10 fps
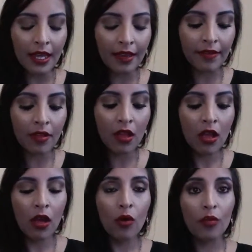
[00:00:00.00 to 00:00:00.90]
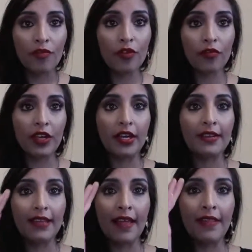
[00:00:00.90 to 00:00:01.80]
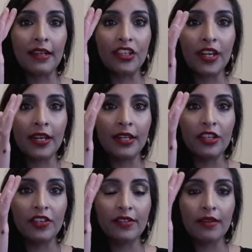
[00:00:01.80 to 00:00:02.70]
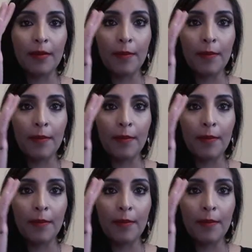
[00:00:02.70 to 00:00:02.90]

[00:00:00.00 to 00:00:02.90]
is with your fingers, and then gently just